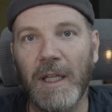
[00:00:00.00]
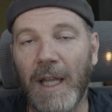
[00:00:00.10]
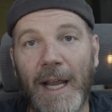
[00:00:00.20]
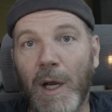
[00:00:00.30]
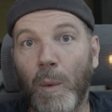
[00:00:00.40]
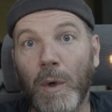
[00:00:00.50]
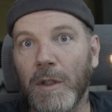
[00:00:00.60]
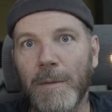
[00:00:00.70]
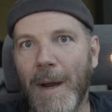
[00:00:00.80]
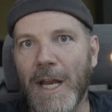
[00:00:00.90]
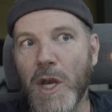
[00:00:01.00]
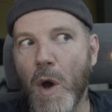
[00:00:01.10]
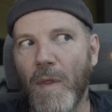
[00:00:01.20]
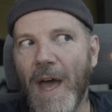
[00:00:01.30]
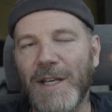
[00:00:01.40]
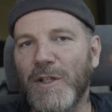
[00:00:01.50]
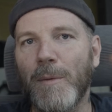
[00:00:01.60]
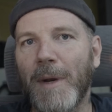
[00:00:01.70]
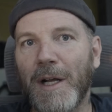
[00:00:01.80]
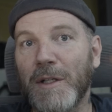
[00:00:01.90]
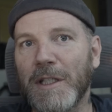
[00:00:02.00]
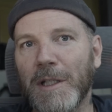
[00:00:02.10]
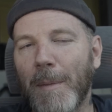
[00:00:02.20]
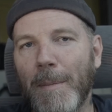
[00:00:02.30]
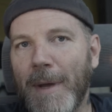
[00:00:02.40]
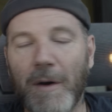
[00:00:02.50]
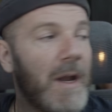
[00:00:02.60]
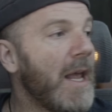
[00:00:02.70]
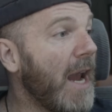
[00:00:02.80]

the Leica world might know that terminology a little bit better.